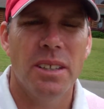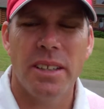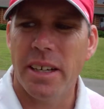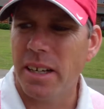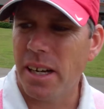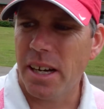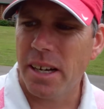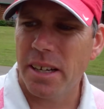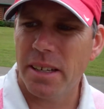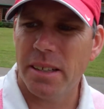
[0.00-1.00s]
Yeah,
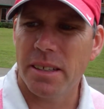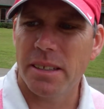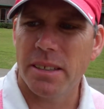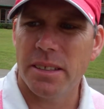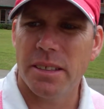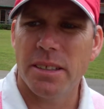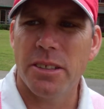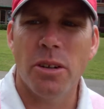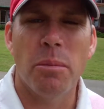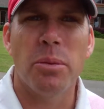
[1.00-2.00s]
I
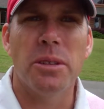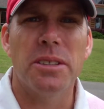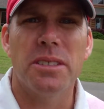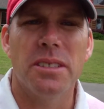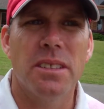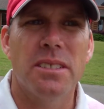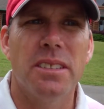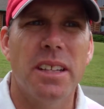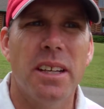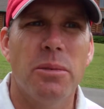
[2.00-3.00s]
you know I'm pleased. Uh,
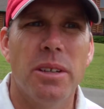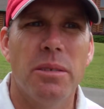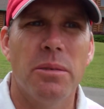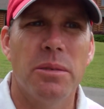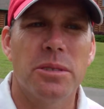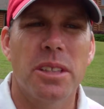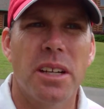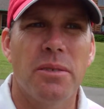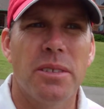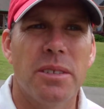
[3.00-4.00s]
today we it was
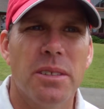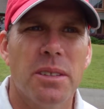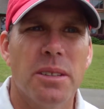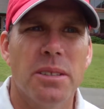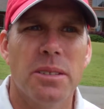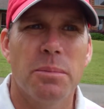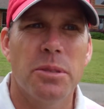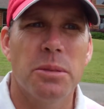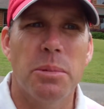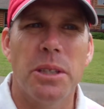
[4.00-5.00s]
kind of a, uh,
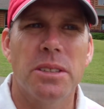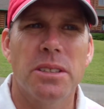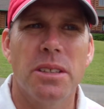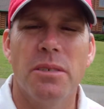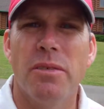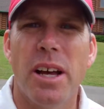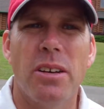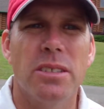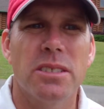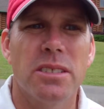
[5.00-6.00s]
some peaks and, and
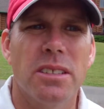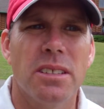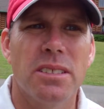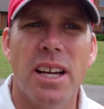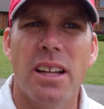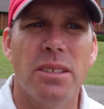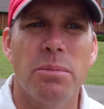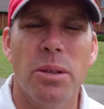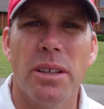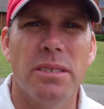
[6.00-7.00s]
valleys. Uh, Tyler
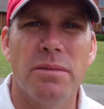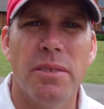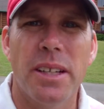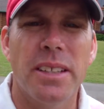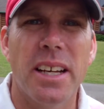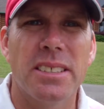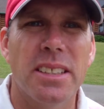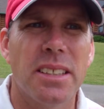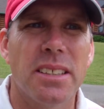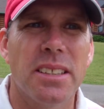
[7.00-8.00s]
played
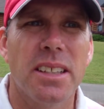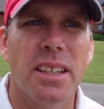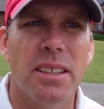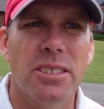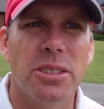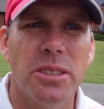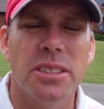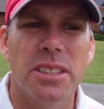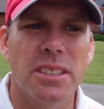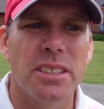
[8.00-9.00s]
fantastic, uh, shooting
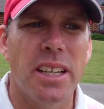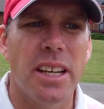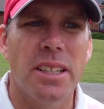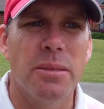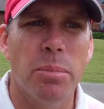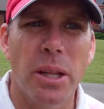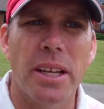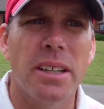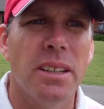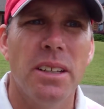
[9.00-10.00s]
68, and
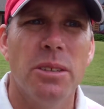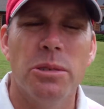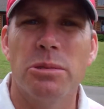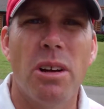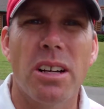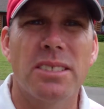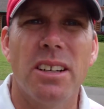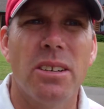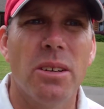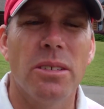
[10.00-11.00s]
Blake was rock
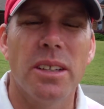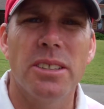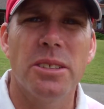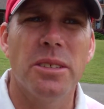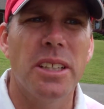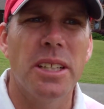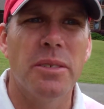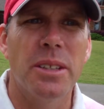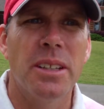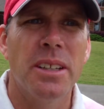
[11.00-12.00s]
solid all day, shooting
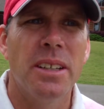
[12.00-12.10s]
even.